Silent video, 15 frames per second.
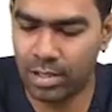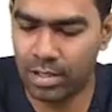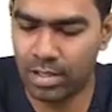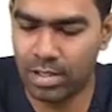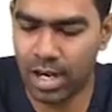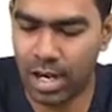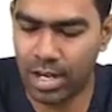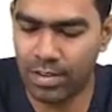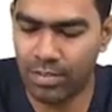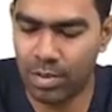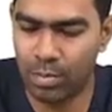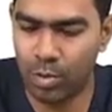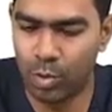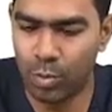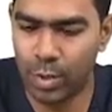starting
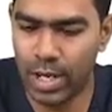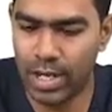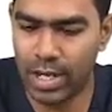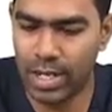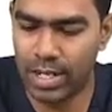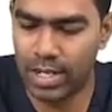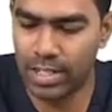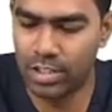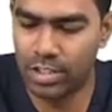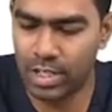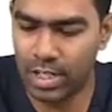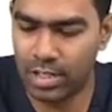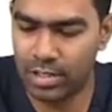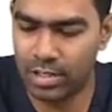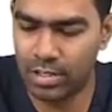from ovarian
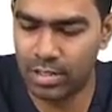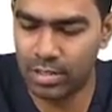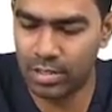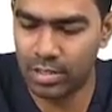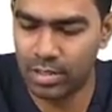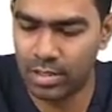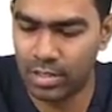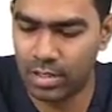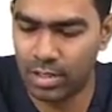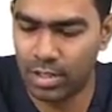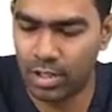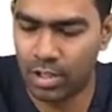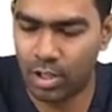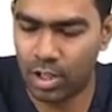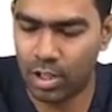dysgenesis
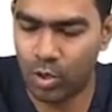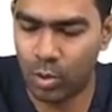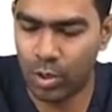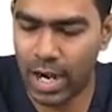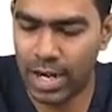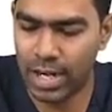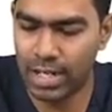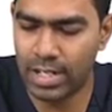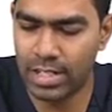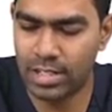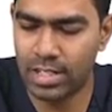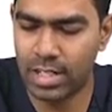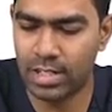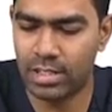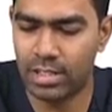or a gonadal
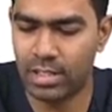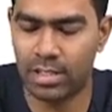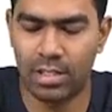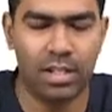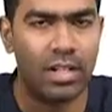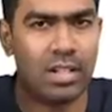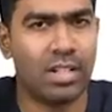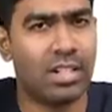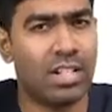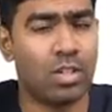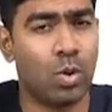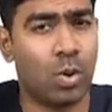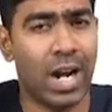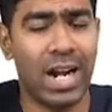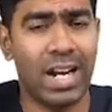dysgenesis. This
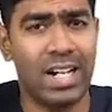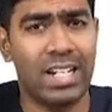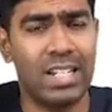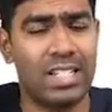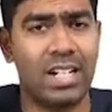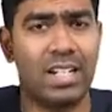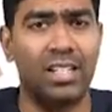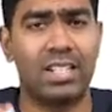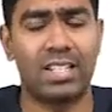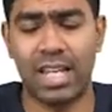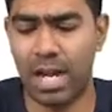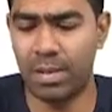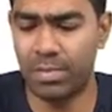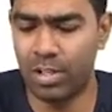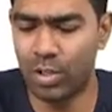gonadal dysgenesis
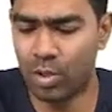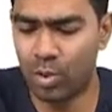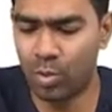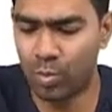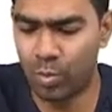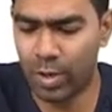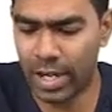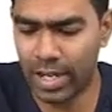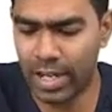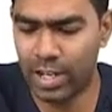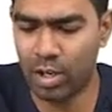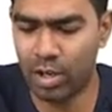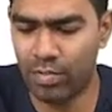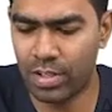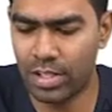can be due to
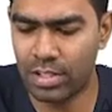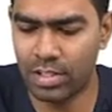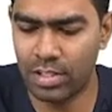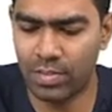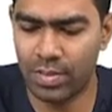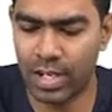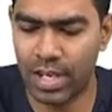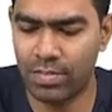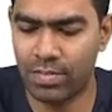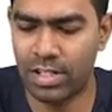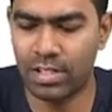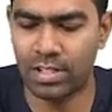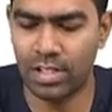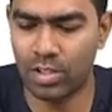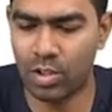variety of reasons. We have
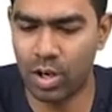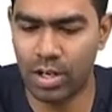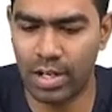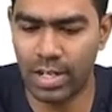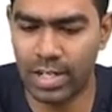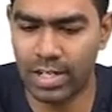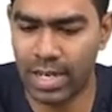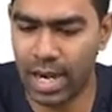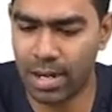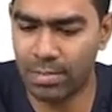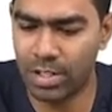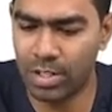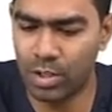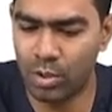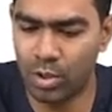discussed already. It can
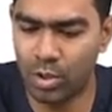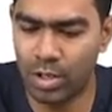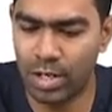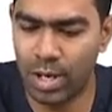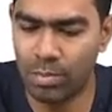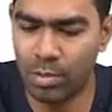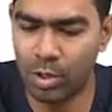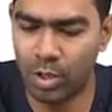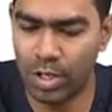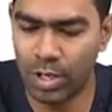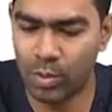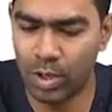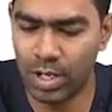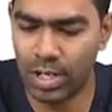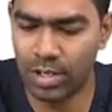be due to
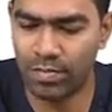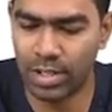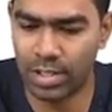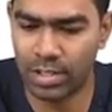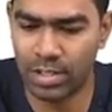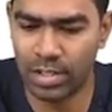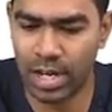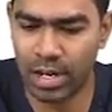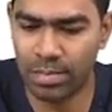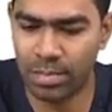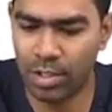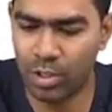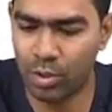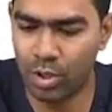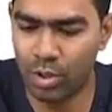WT1 defects. It can be
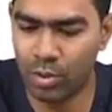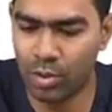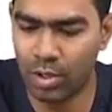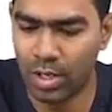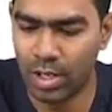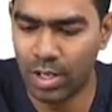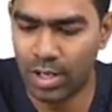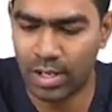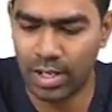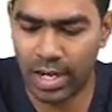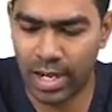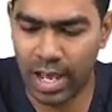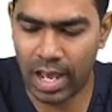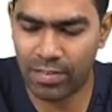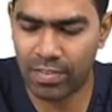due to
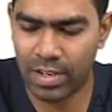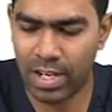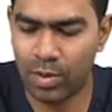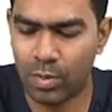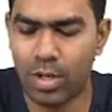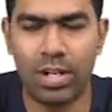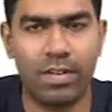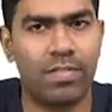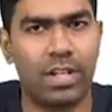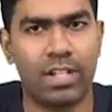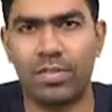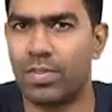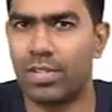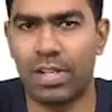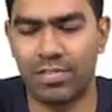NR5A1
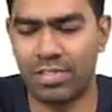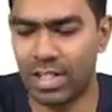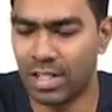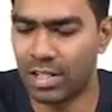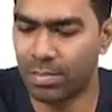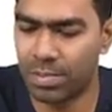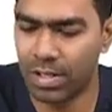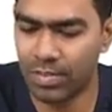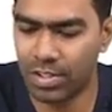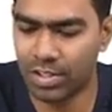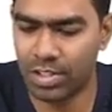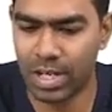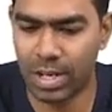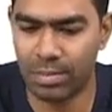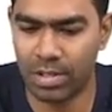defects, which I have seen in the previous
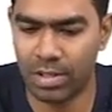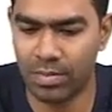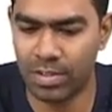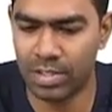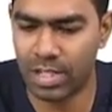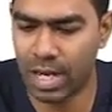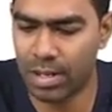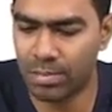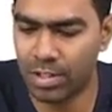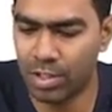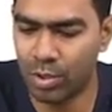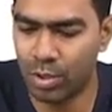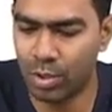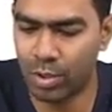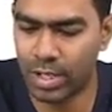chapter, which can be
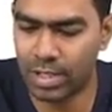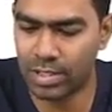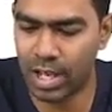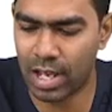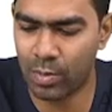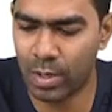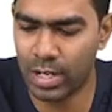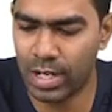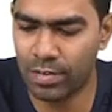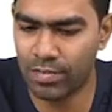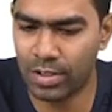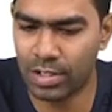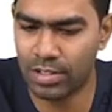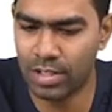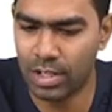due to SRY
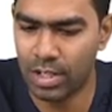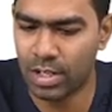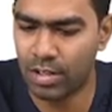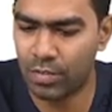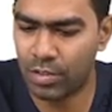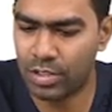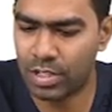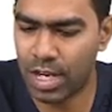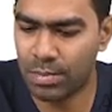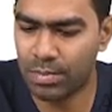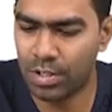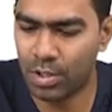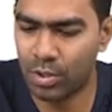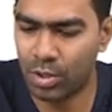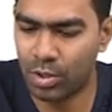defects, which can
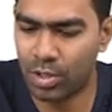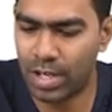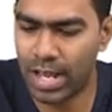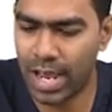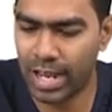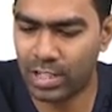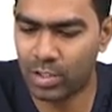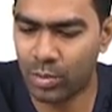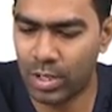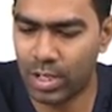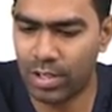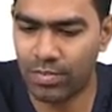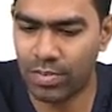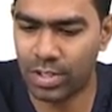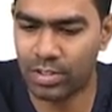be due to DAX1
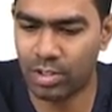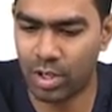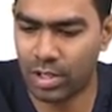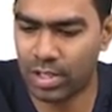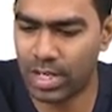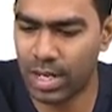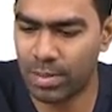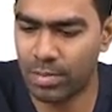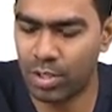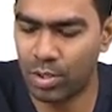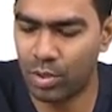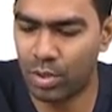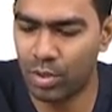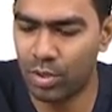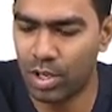defects, or it can be
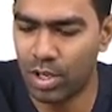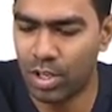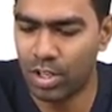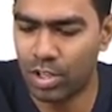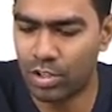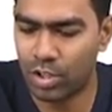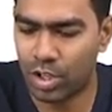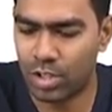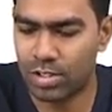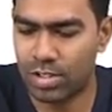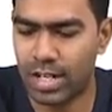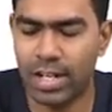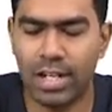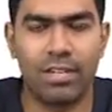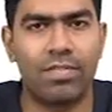due to
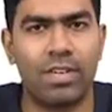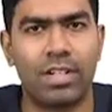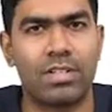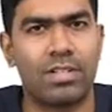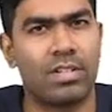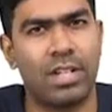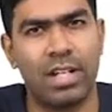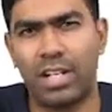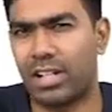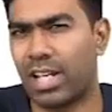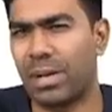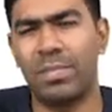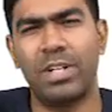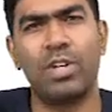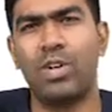SOX9 defects. It
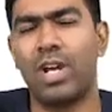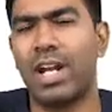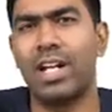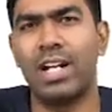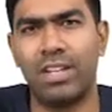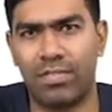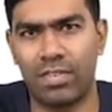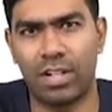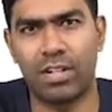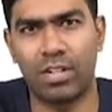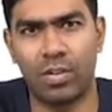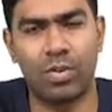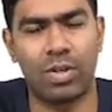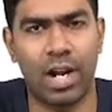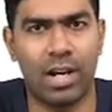can be due to any defect,
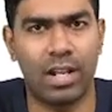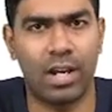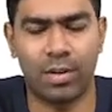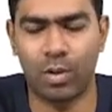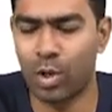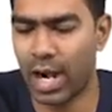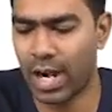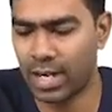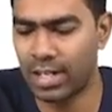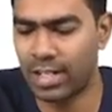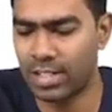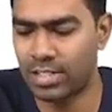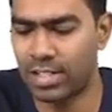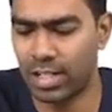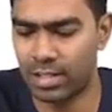gonadal
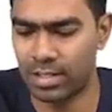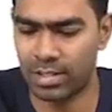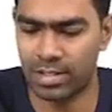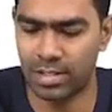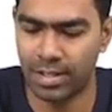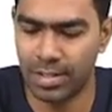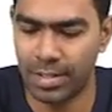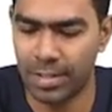dysgenesis.